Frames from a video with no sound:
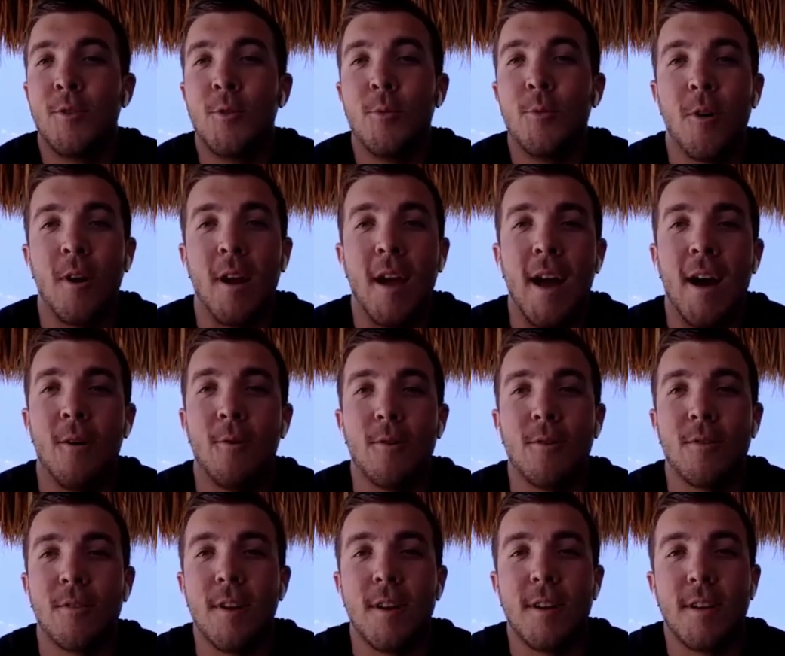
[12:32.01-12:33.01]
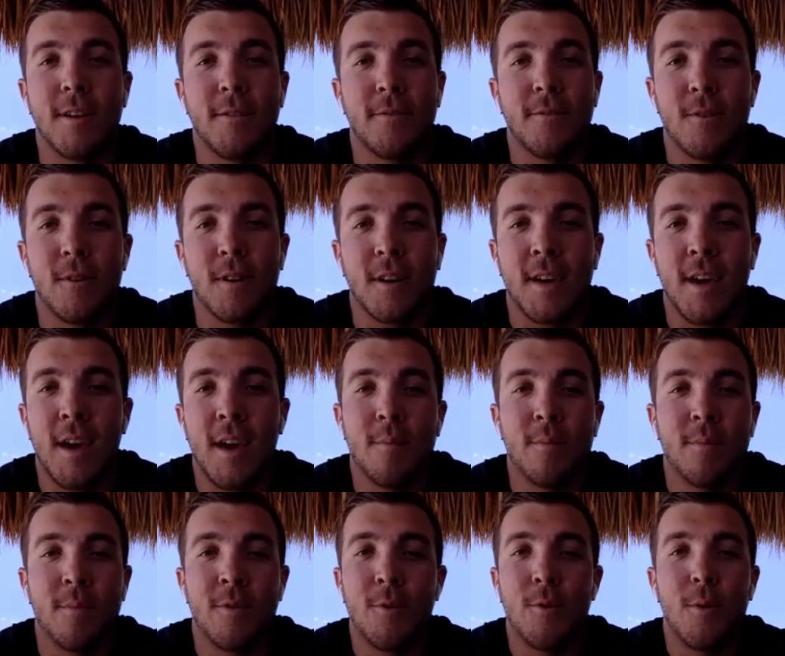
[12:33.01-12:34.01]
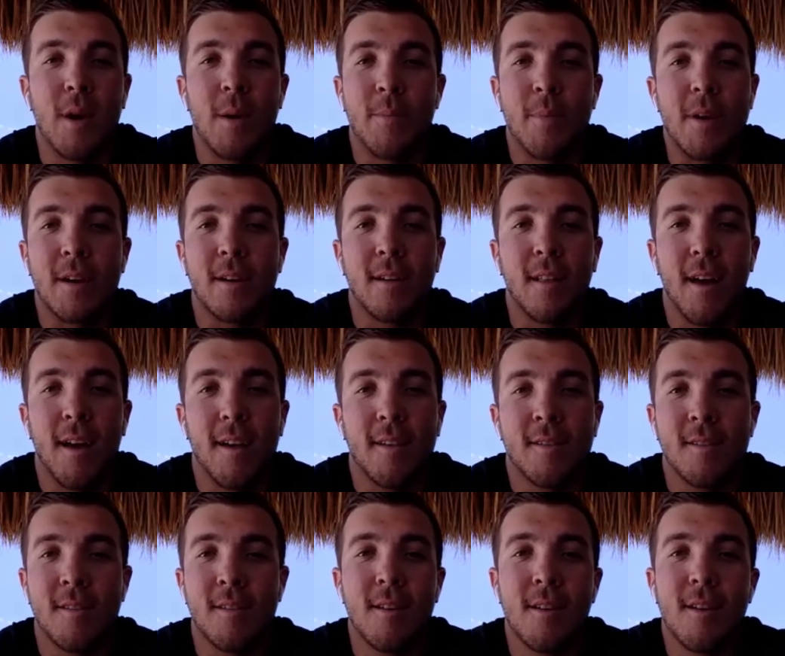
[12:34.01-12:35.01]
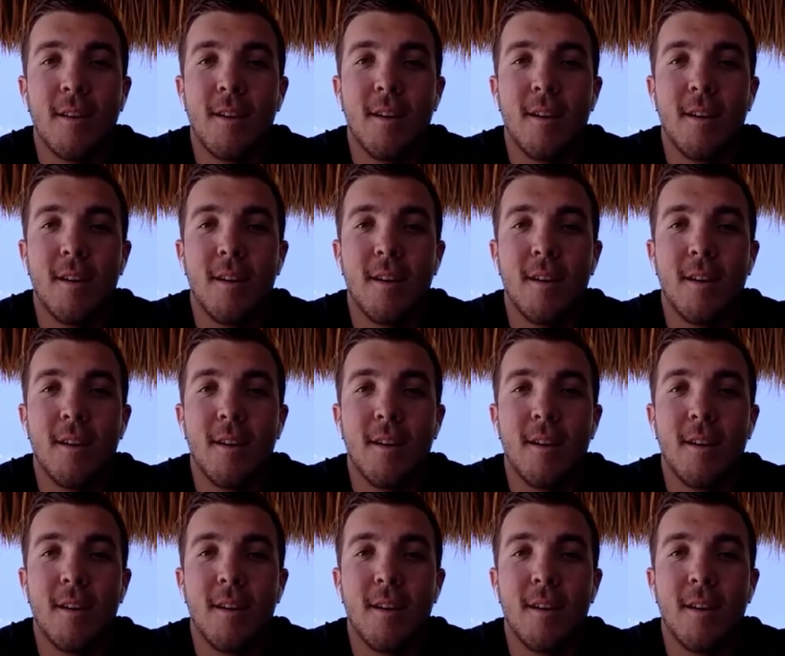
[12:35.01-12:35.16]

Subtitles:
2 more hours studying for a Chem 2 AP class,